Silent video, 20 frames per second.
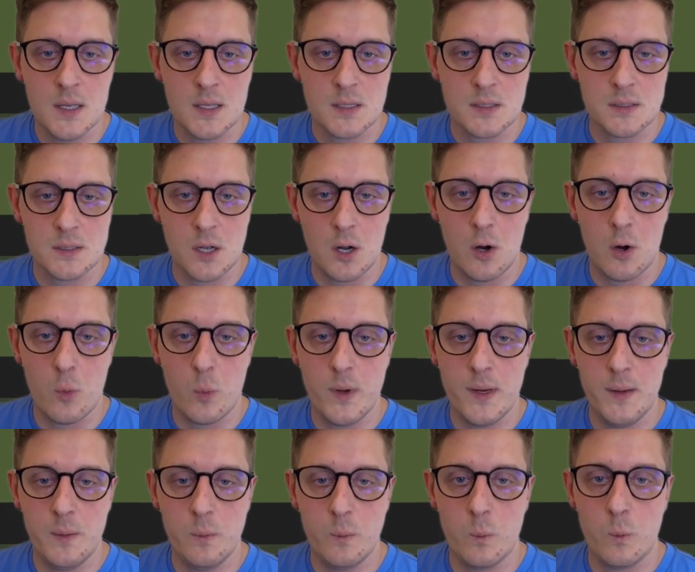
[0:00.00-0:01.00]
So
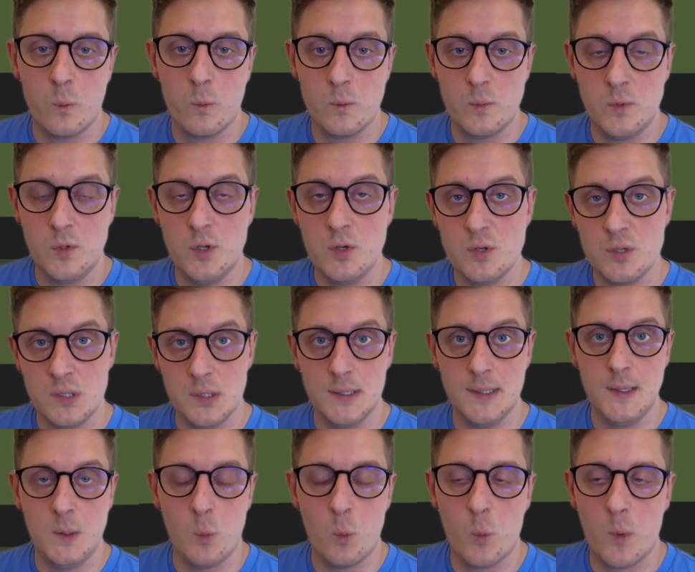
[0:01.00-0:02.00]
we
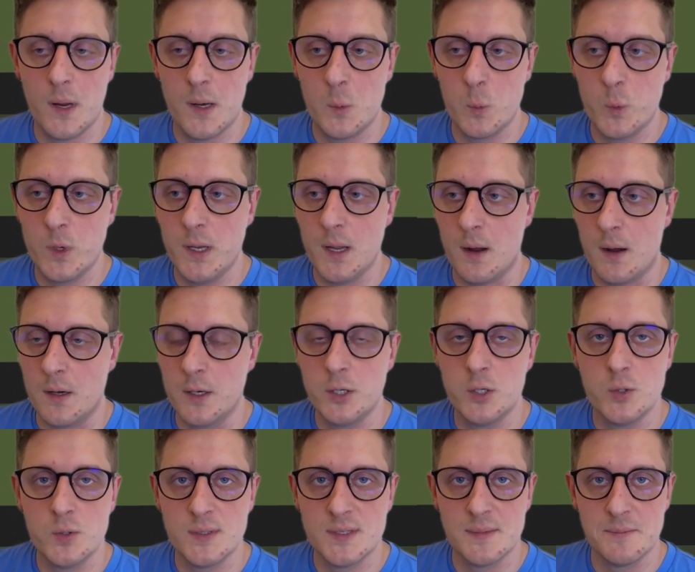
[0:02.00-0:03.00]
usually, when we are
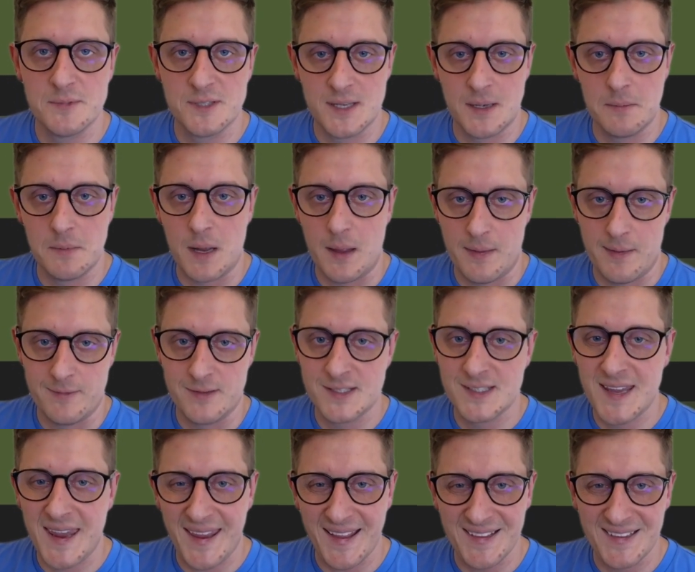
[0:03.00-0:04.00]
using some kind of
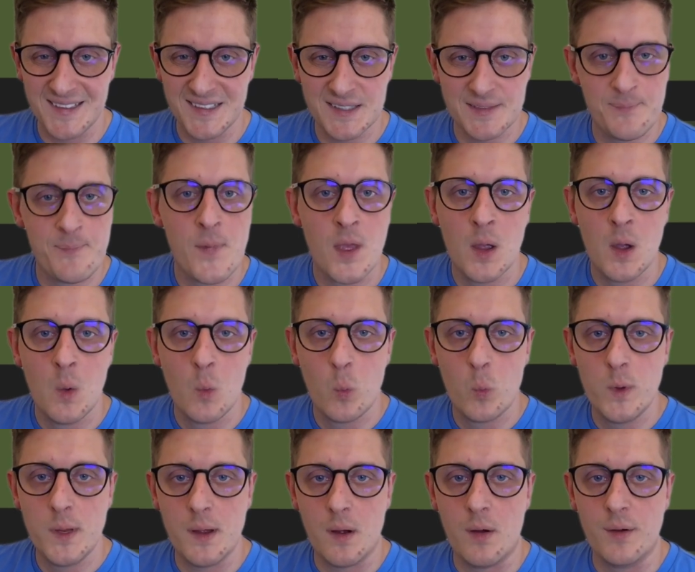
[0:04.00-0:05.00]
scalars,
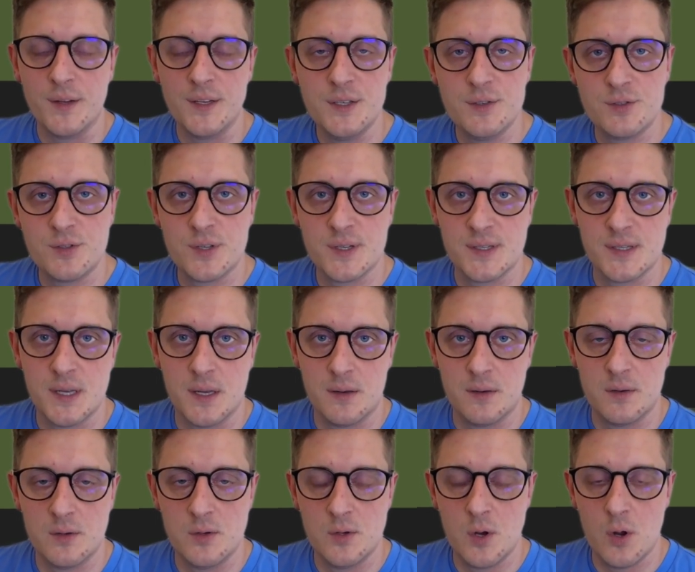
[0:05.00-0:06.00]
we are interested
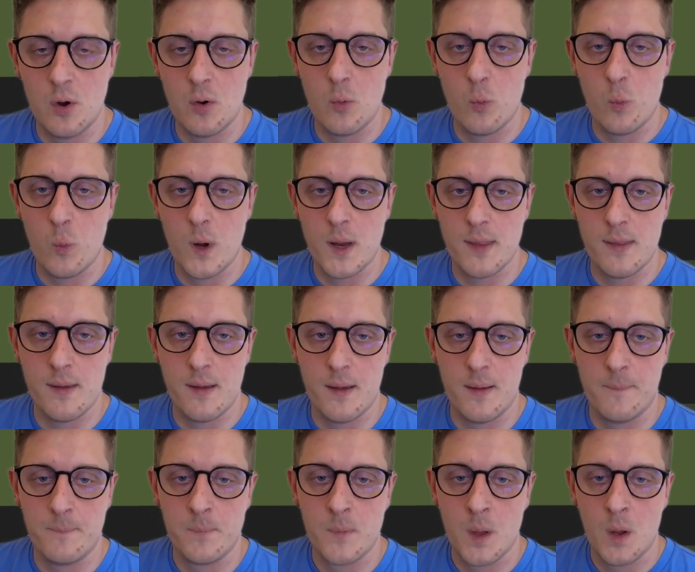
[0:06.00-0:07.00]
to know
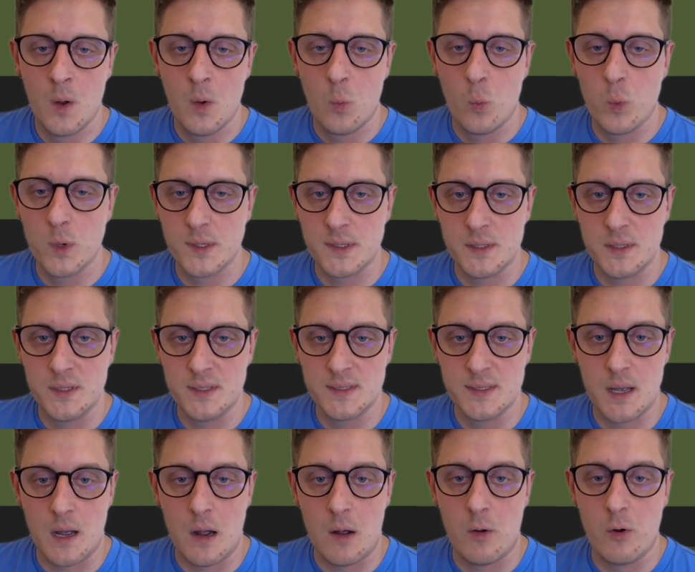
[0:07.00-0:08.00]
what
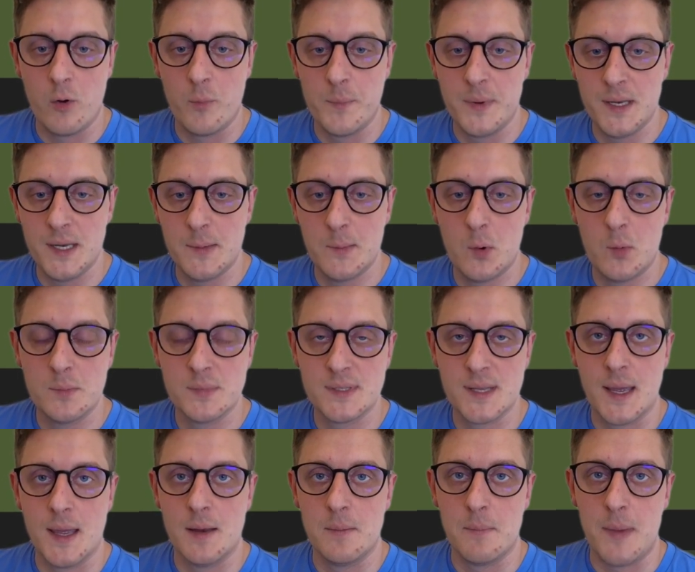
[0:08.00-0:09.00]
is our minimums
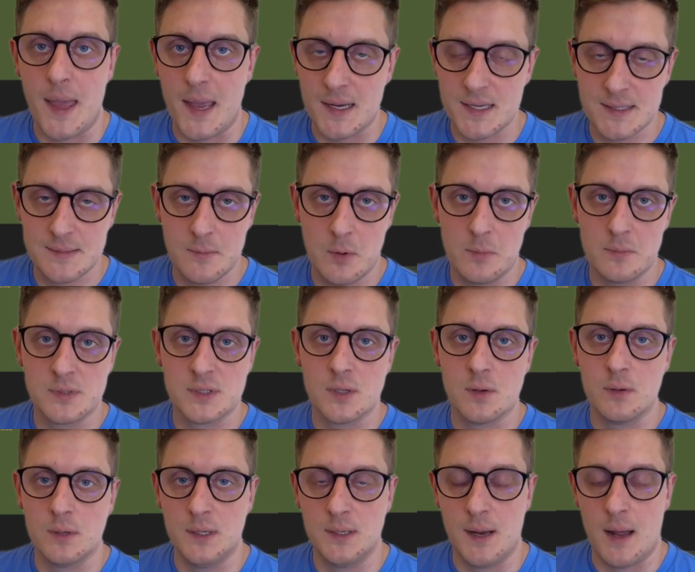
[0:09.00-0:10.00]
and maximums
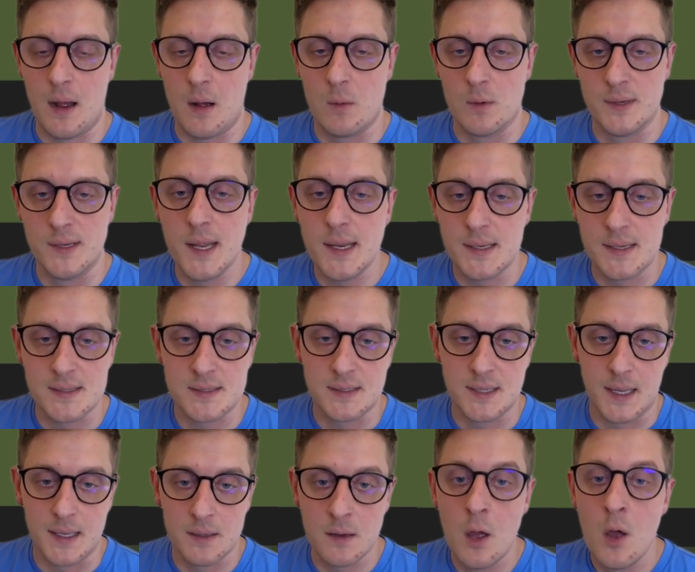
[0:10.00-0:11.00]
in our data
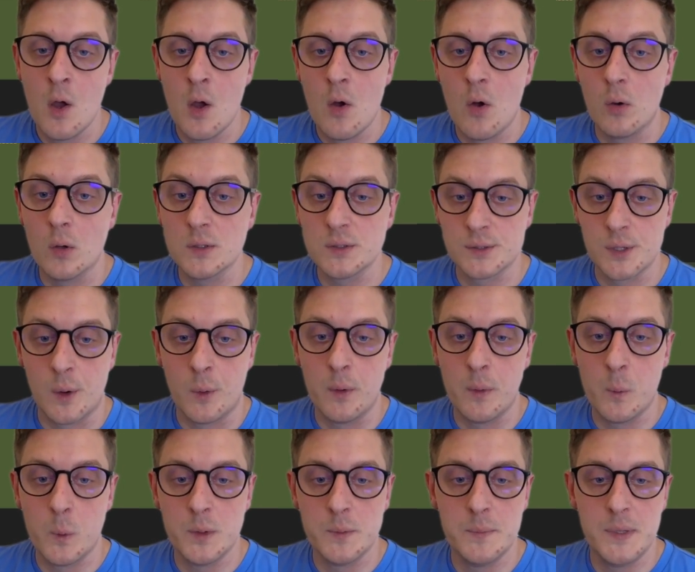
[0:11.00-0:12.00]
set. Also, we
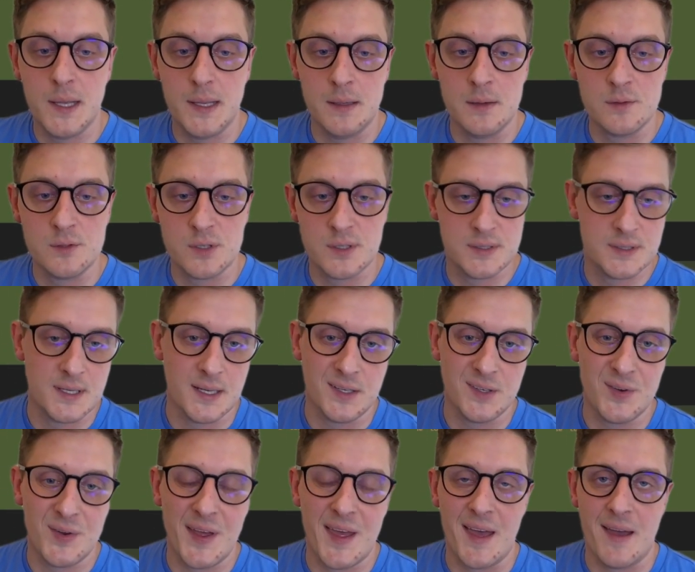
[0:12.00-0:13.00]
would be interested
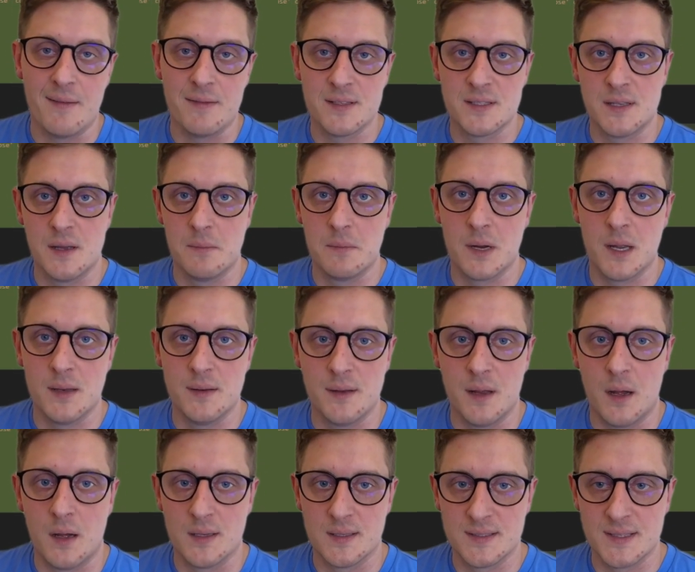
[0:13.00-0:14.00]
to have some kind
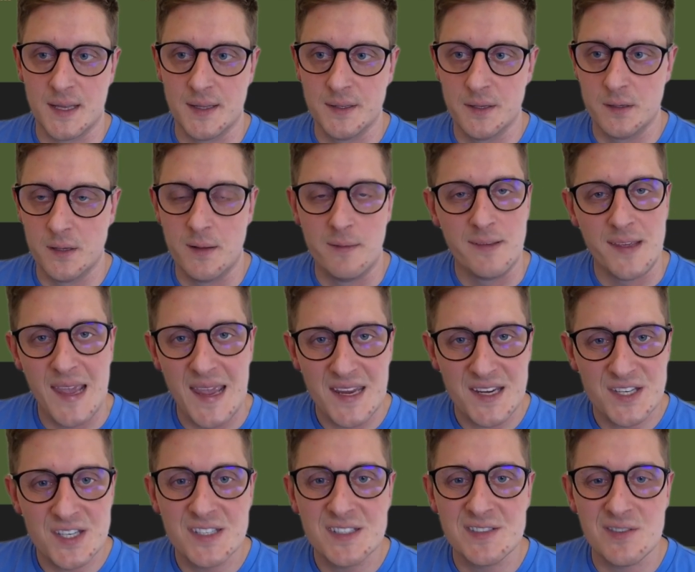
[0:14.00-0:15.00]
of standard
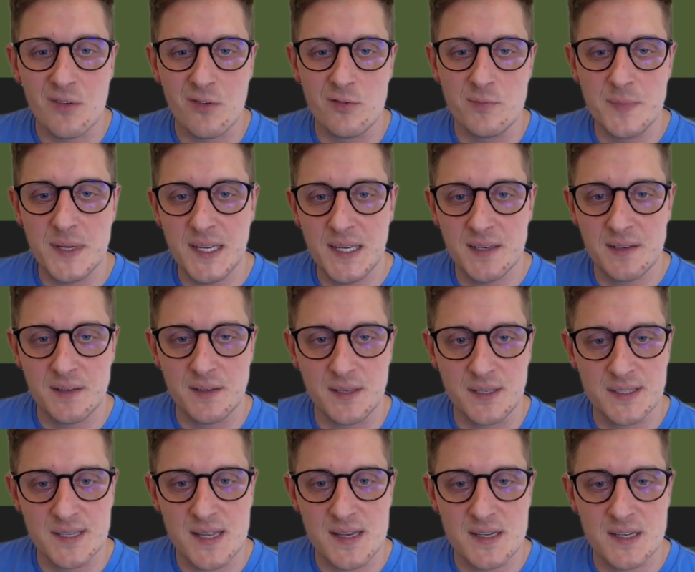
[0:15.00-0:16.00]
deviation or mean and
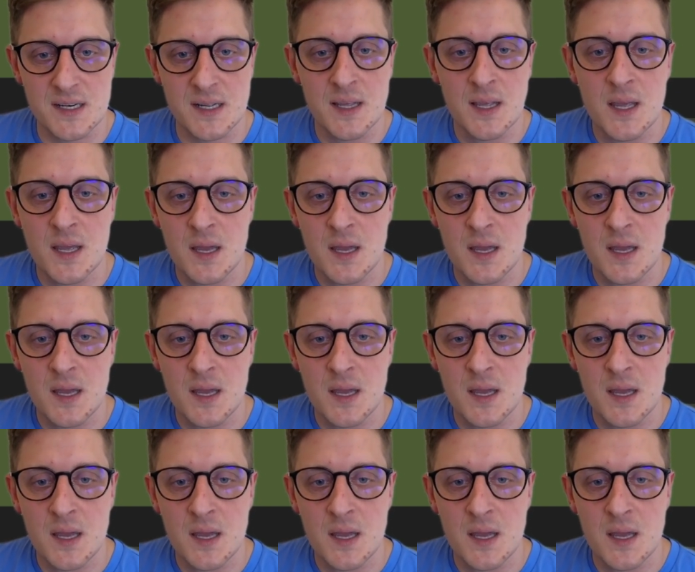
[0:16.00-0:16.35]
etc.